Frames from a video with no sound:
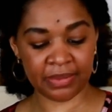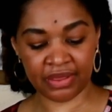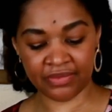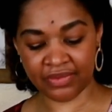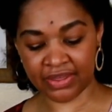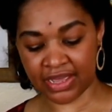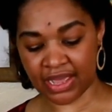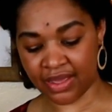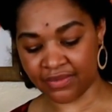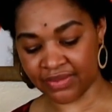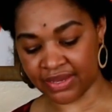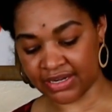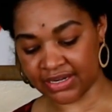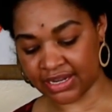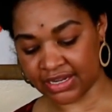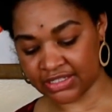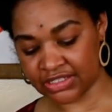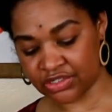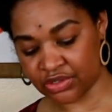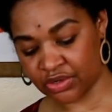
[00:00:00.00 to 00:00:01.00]
of agave
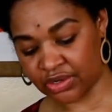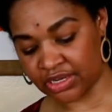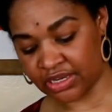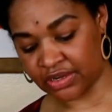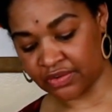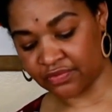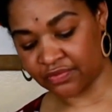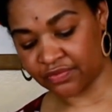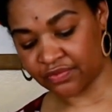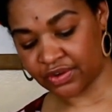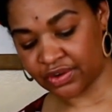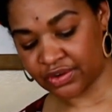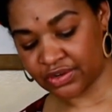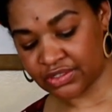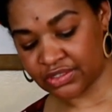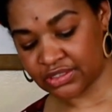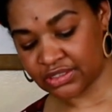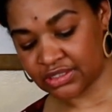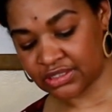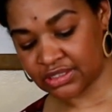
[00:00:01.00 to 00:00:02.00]
nectar in
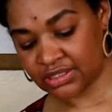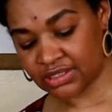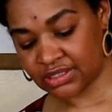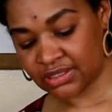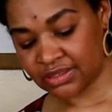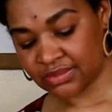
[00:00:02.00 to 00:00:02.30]
first.